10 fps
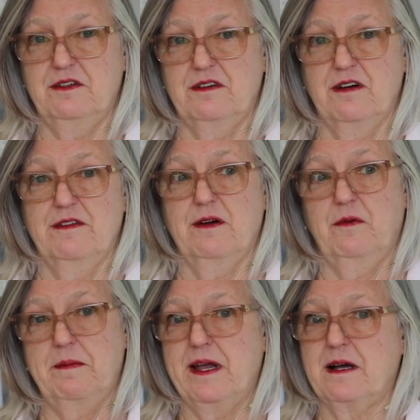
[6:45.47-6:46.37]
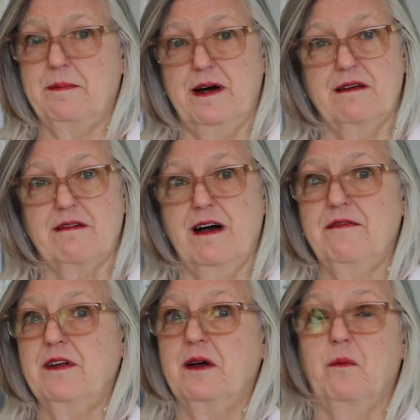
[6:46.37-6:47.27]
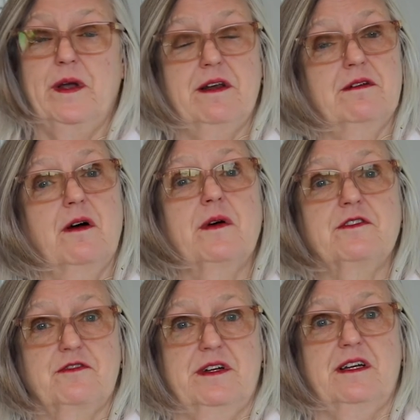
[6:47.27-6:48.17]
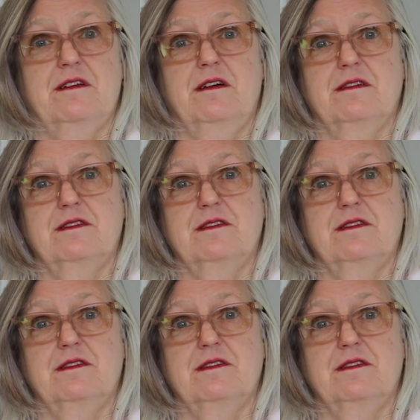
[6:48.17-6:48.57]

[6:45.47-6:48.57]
know that we make a pot of coffee and we don't always drink it all.